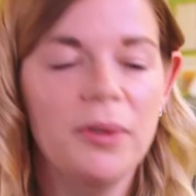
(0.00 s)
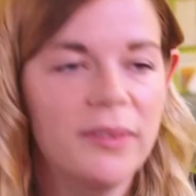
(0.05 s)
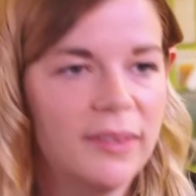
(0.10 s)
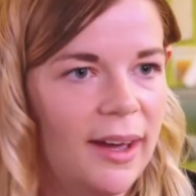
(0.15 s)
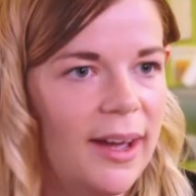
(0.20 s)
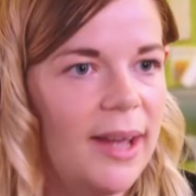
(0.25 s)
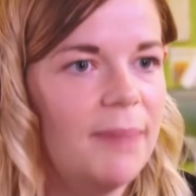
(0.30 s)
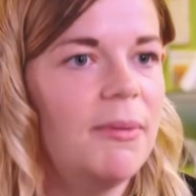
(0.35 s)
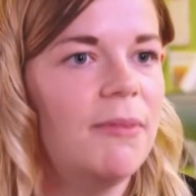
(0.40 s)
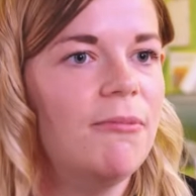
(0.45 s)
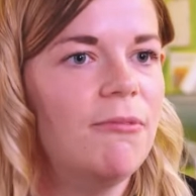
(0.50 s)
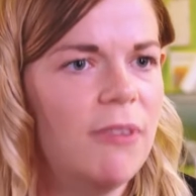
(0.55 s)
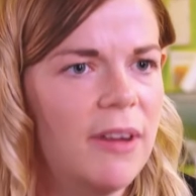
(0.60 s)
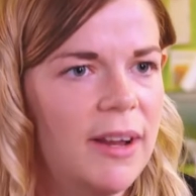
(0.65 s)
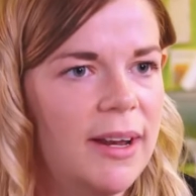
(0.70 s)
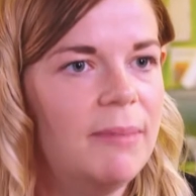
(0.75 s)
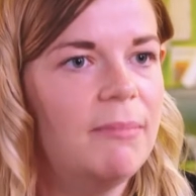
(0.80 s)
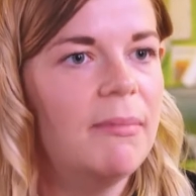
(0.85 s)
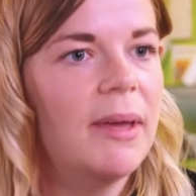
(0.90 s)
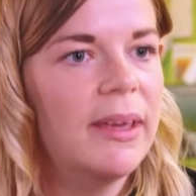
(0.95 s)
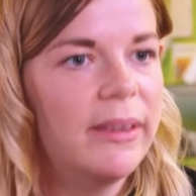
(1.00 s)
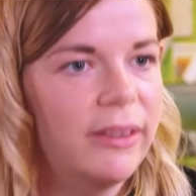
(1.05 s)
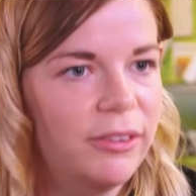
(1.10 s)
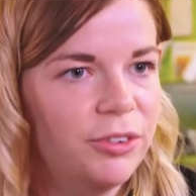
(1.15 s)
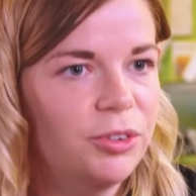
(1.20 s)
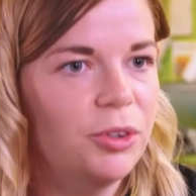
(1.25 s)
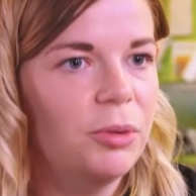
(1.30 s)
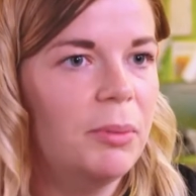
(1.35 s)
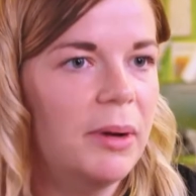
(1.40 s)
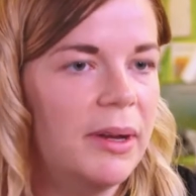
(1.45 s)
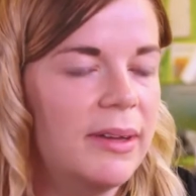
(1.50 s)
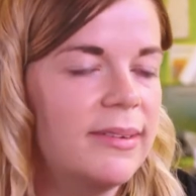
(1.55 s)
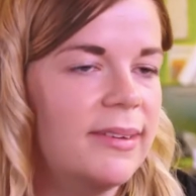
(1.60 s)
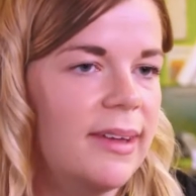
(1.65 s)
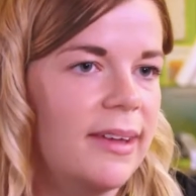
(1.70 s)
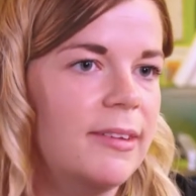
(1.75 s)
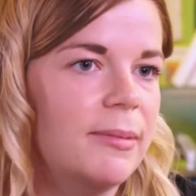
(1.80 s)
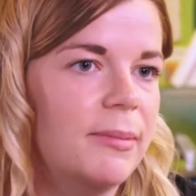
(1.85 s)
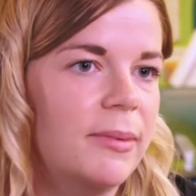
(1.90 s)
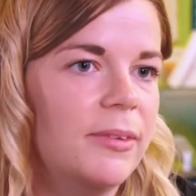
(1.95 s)
time in really making sure my
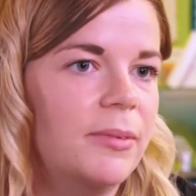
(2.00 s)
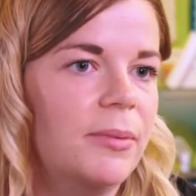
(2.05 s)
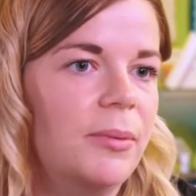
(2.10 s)
assessments